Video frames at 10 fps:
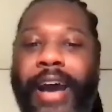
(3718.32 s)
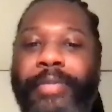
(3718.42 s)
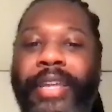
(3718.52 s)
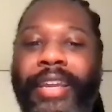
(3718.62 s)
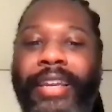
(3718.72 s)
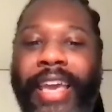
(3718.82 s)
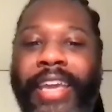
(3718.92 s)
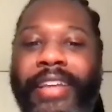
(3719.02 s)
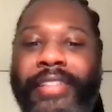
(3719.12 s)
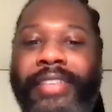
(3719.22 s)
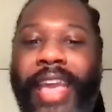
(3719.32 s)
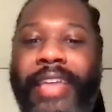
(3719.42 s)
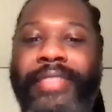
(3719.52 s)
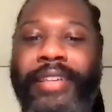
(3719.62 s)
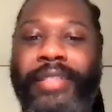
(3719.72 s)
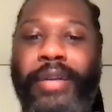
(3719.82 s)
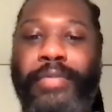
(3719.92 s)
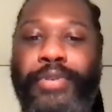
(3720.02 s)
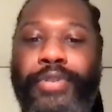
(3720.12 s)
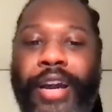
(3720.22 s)
how many ladies can the
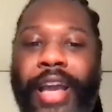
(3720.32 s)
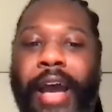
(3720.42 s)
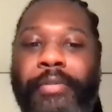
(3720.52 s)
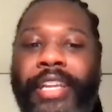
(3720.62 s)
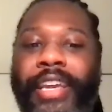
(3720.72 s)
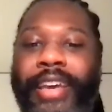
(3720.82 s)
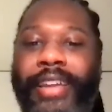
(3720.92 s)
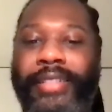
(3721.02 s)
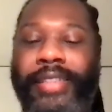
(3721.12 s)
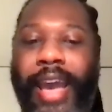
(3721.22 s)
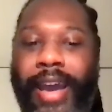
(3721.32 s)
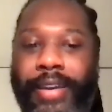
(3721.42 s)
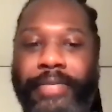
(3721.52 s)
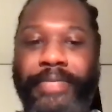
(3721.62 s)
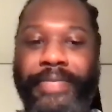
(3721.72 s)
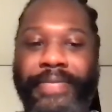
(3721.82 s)
temple accommodate at a time?